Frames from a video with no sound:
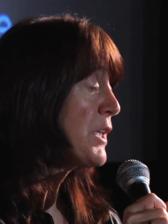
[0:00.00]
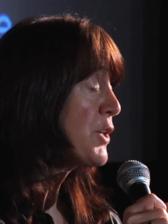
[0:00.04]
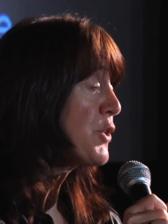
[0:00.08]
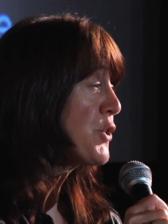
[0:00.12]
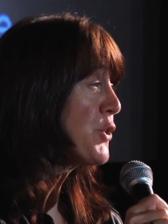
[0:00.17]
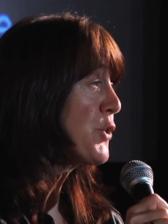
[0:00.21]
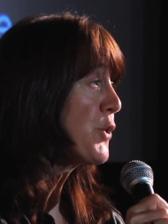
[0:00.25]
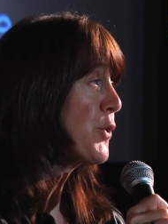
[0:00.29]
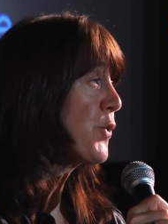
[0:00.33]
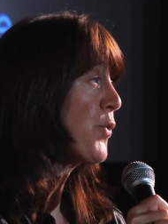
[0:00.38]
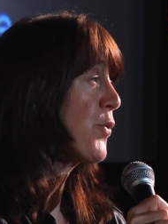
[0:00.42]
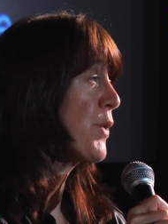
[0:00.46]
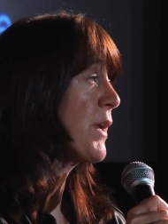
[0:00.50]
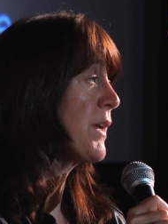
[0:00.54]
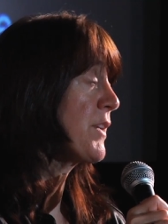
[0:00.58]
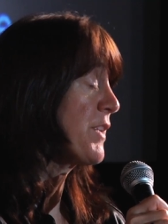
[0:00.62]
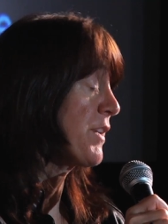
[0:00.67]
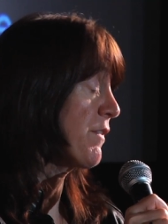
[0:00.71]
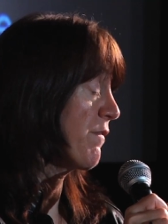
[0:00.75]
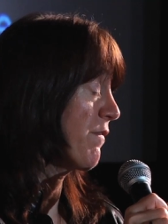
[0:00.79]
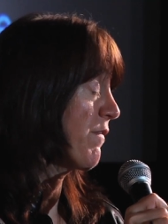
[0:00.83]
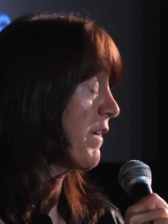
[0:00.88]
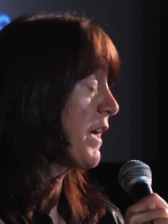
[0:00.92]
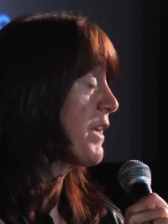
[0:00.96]
to,
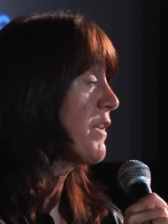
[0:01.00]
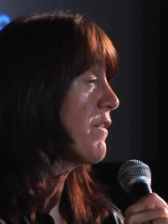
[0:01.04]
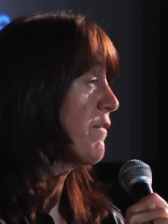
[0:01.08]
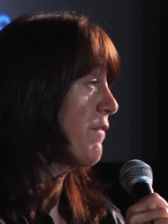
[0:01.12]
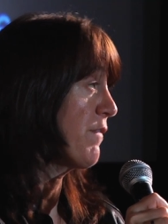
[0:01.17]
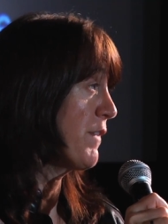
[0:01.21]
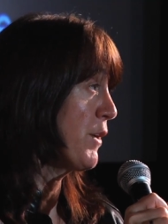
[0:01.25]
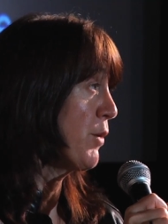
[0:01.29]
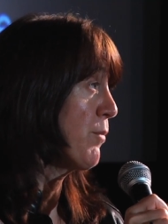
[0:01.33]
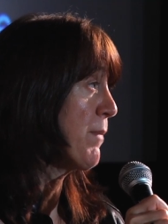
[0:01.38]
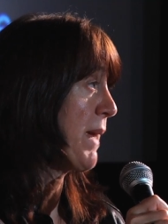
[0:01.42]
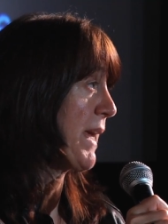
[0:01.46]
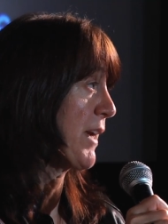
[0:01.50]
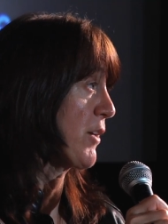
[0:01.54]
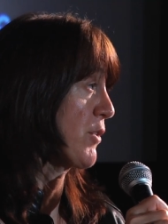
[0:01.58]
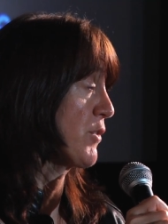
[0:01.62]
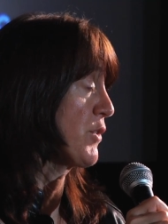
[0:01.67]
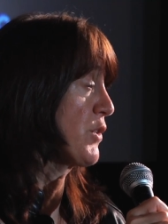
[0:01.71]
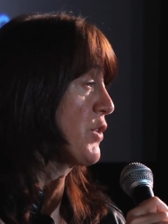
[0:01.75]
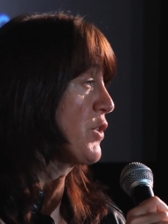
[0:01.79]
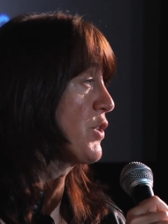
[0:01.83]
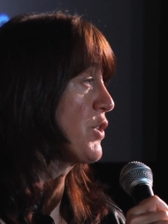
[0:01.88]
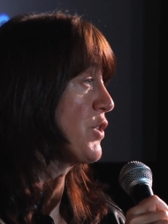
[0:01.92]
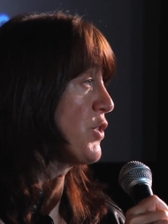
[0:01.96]
to fund
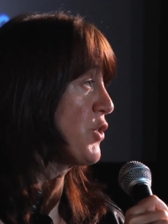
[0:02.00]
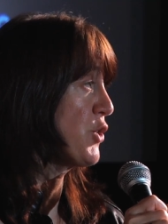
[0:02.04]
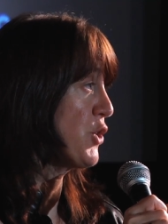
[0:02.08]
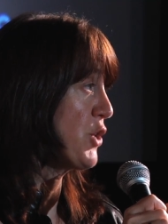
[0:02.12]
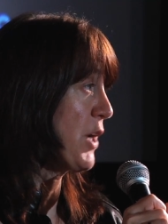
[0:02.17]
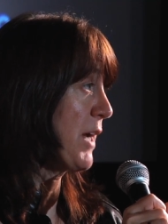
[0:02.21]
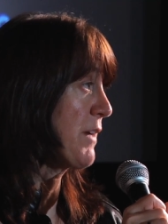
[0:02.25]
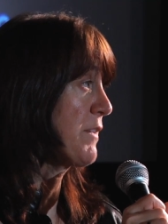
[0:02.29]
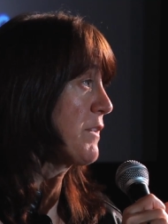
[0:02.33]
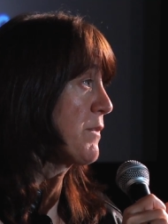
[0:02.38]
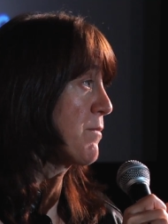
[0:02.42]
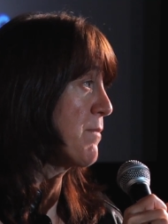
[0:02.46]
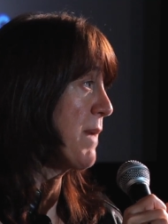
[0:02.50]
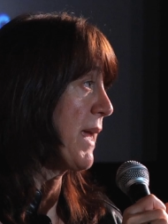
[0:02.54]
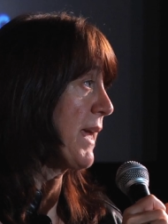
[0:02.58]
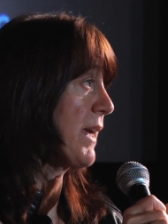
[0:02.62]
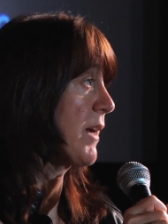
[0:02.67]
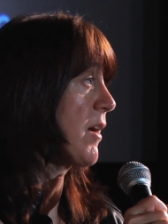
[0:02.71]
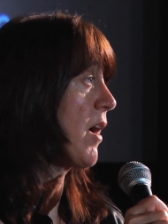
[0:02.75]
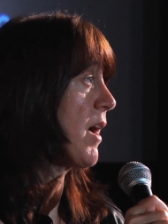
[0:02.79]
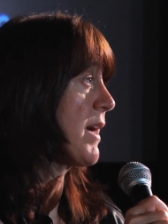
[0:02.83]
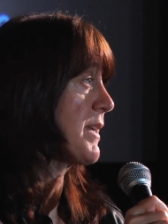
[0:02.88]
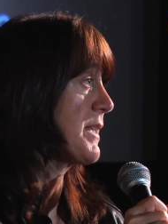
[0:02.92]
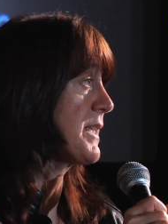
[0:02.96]
filmmakers to just make
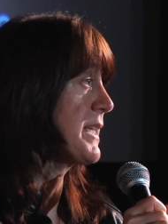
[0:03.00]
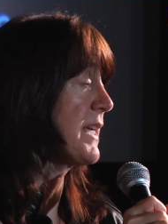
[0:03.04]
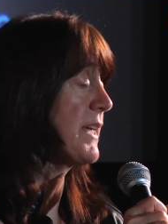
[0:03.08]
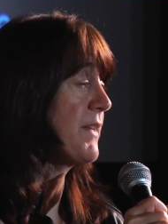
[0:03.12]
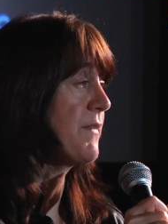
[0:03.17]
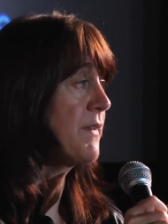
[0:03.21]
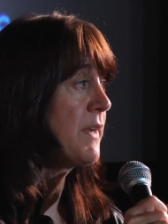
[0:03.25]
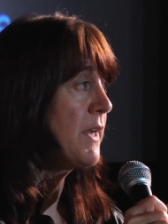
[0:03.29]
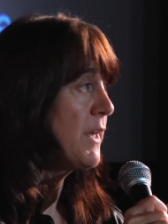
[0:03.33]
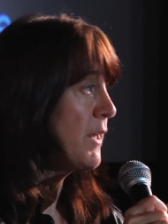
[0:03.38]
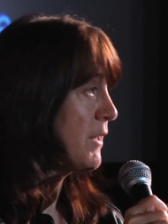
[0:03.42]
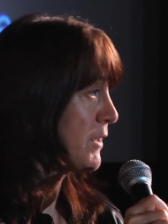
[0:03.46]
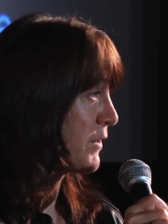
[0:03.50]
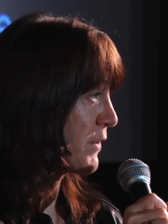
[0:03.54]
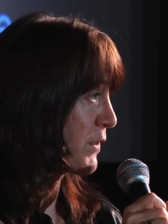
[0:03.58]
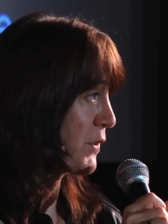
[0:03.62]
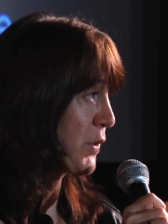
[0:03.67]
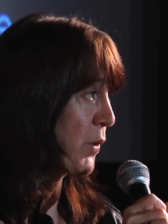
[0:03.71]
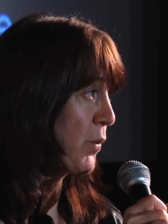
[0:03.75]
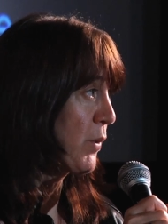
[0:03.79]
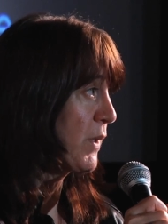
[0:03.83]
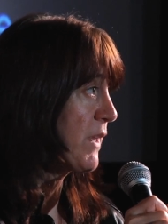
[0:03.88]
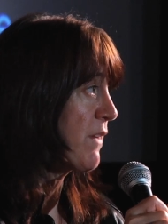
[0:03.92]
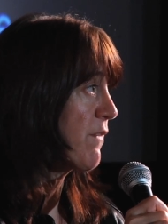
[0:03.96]
content
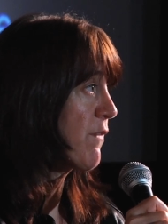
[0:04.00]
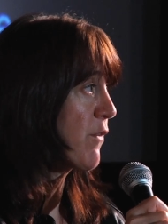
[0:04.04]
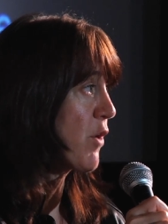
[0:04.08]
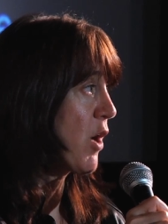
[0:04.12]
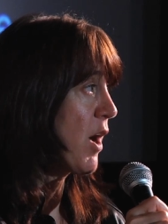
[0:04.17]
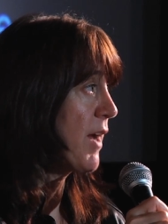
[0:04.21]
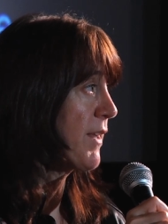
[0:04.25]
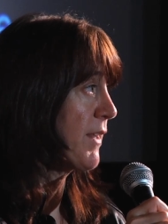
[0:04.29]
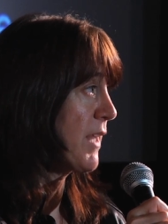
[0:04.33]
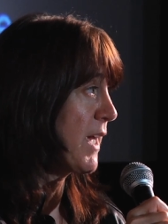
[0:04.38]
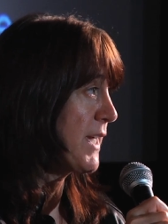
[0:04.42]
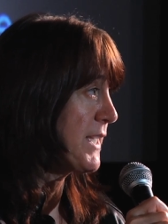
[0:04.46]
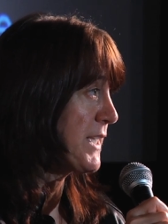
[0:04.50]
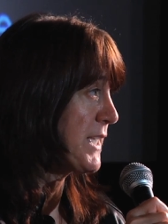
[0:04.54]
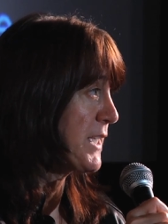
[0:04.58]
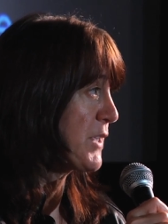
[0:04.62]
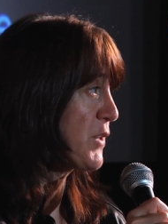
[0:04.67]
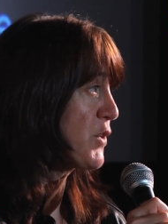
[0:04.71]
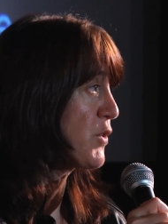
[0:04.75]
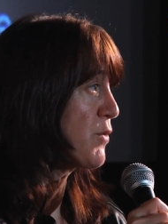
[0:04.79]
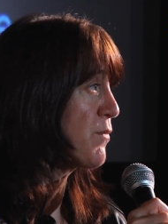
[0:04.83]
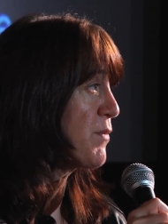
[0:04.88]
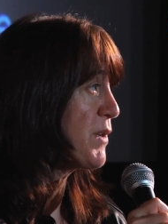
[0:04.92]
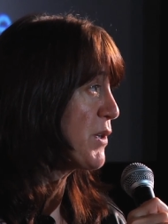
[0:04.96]
solely for online
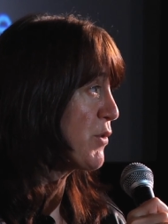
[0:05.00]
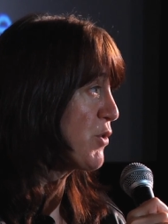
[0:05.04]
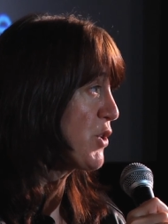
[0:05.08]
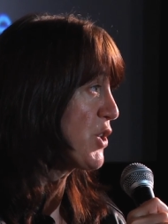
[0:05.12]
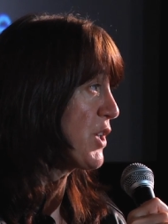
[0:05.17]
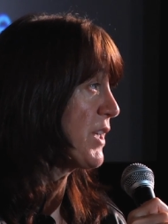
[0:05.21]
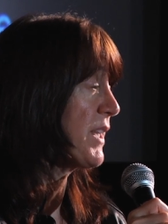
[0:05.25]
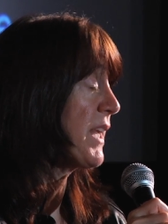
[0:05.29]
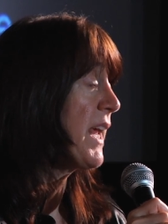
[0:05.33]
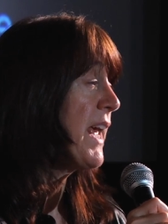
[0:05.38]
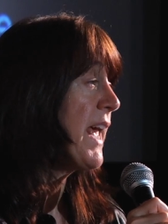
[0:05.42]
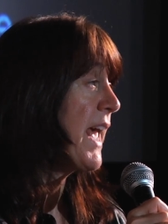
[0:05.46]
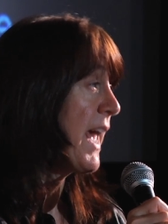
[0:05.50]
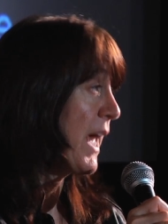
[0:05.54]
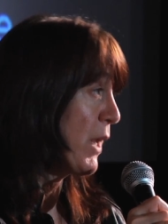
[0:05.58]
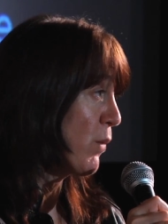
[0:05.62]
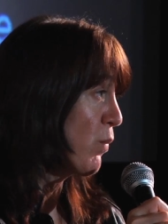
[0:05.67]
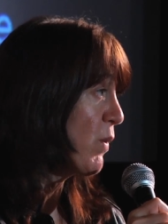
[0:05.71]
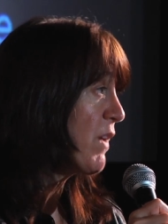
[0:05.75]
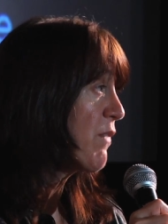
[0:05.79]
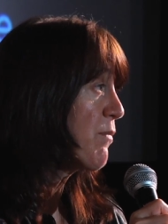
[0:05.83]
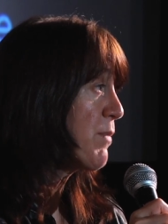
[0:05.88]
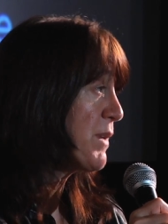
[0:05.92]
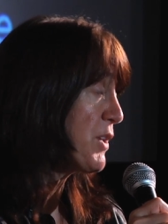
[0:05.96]
distribution. And
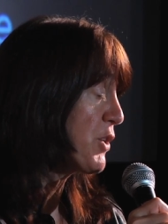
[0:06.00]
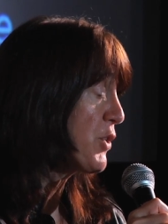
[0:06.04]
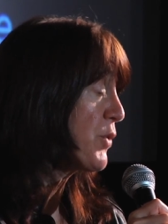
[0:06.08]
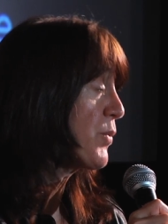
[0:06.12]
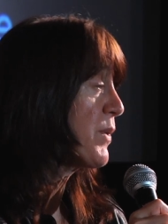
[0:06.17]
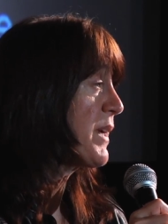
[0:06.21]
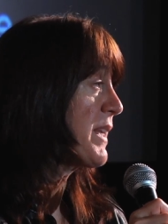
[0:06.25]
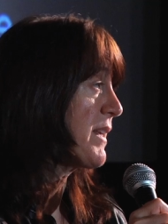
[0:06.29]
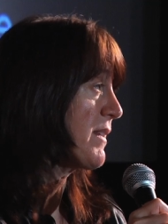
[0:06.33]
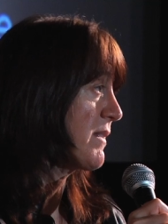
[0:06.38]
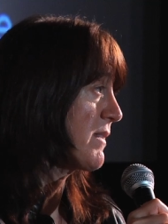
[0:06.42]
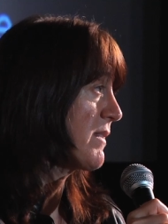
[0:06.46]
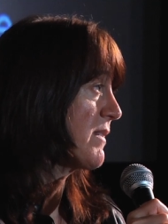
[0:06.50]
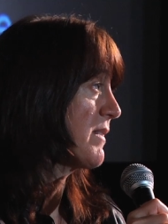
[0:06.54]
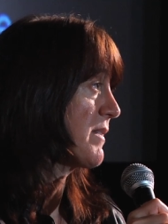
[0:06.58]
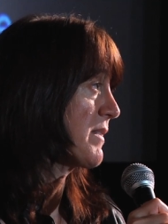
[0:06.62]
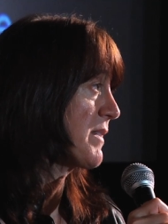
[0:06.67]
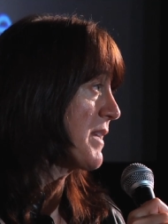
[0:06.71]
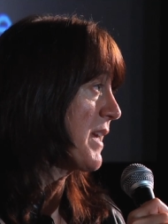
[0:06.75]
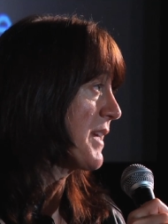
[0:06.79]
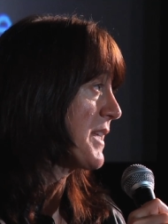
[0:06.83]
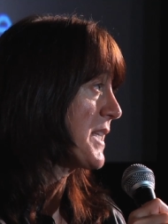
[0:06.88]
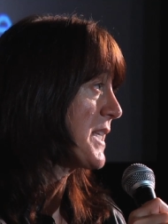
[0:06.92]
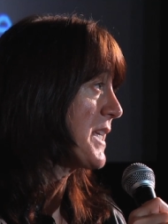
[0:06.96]
we've been doing it
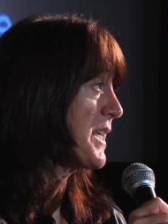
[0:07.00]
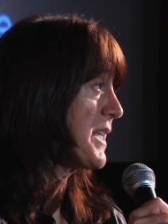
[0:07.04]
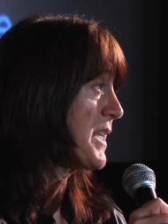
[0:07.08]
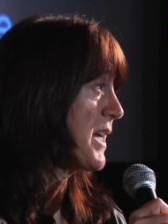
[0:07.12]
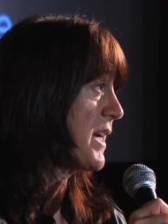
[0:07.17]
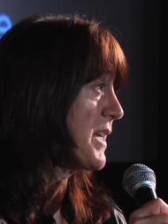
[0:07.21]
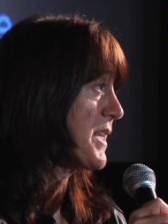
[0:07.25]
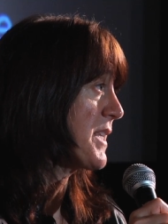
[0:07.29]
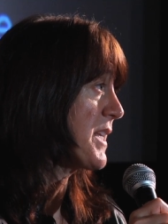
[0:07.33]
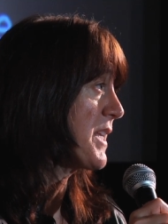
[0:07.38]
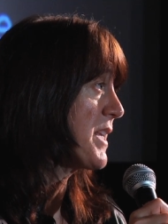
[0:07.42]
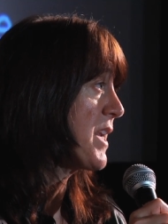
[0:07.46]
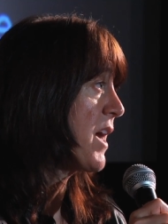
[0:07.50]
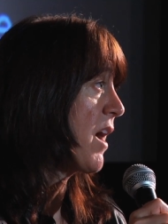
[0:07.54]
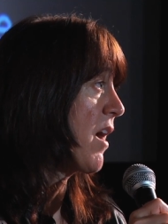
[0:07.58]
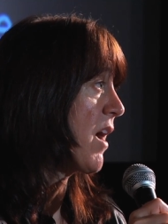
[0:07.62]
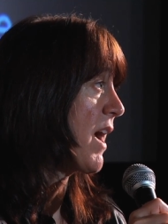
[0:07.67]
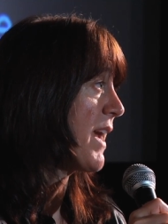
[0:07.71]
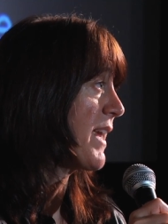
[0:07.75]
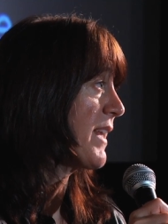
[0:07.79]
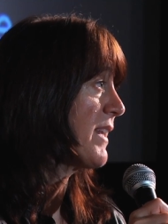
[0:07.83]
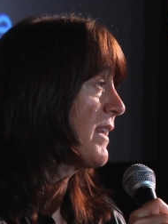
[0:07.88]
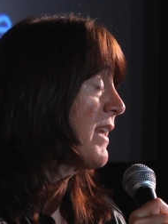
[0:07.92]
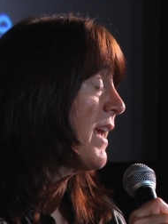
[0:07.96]
since
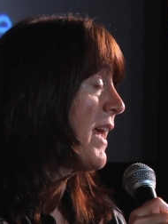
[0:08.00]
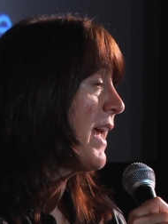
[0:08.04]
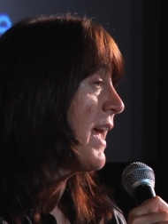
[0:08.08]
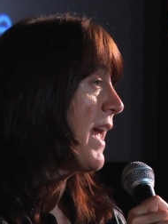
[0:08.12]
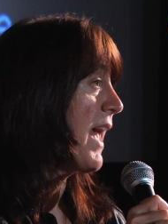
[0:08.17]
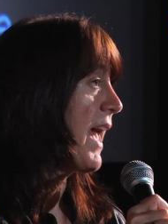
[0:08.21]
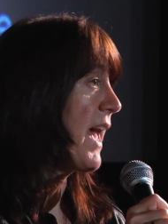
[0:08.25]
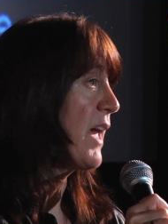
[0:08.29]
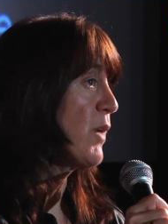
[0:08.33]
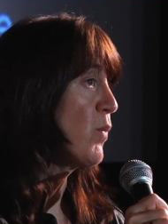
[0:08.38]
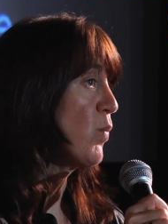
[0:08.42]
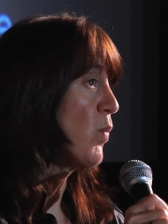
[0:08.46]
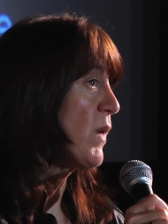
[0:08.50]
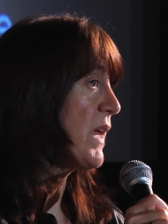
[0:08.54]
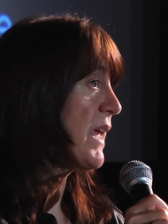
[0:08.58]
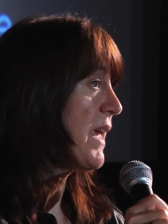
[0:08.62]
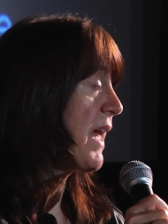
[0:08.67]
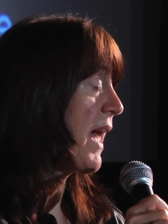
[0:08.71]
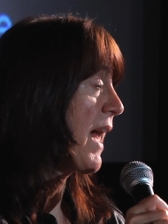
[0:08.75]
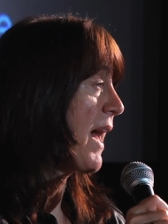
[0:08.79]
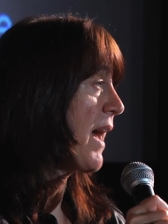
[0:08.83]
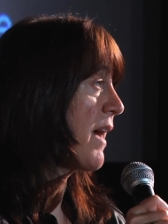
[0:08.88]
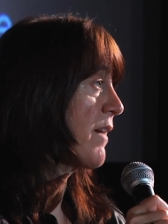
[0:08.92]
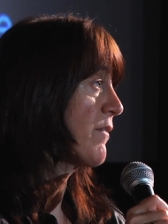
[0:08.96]
1999. And we
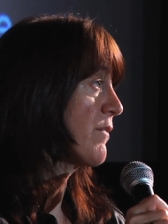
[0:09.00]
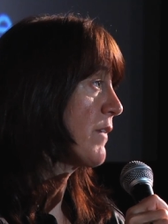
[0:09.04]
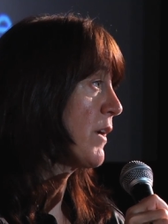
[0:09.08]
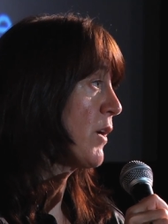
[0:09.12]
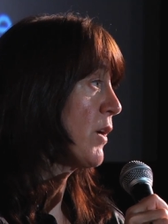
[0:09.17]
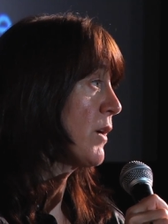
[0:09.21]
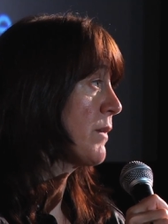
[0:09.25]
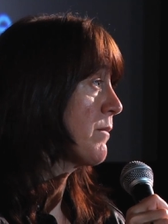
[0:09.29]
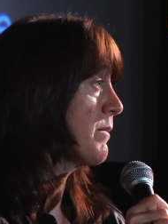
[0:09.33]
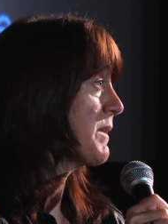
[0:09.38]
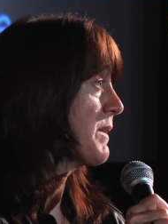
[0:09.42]
have a